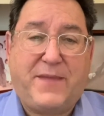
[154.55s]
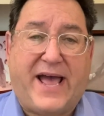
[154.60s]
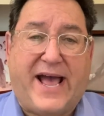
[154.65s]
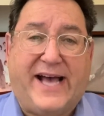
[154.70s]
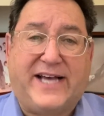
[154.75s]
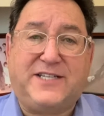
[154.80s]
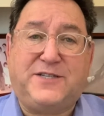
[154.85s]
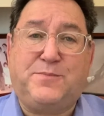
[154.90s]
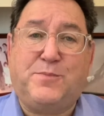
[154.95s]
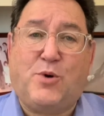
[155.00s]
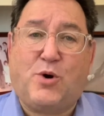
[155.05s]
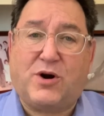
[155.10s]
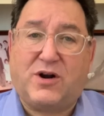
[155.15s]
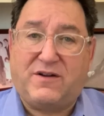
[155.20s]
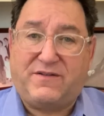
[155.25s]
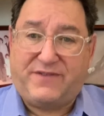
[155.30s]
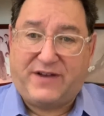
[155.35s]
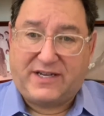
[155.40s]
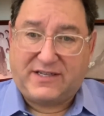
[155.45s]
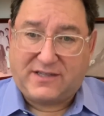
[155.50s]
as more
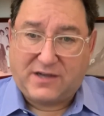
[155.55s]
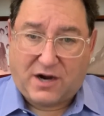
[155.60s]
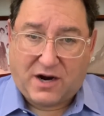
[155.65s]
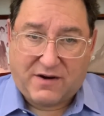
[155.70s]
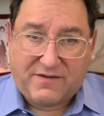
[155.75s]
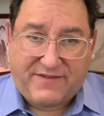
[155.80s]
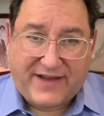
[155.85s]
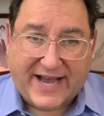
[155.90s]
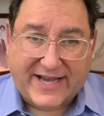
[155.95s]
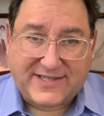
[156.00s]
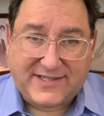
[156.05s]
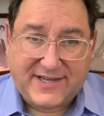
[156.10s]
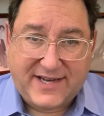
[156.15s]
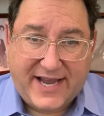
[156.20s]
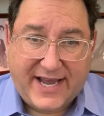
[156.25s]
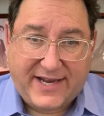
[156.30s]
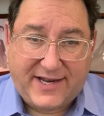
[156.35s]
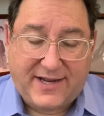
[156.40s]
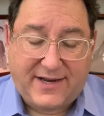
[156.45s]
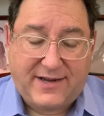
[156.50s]
of us are
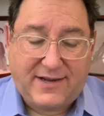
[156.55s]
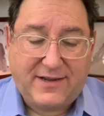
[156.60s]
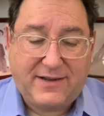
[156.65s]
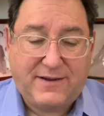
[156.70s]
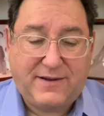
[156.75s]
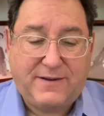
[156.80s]
vaccinated.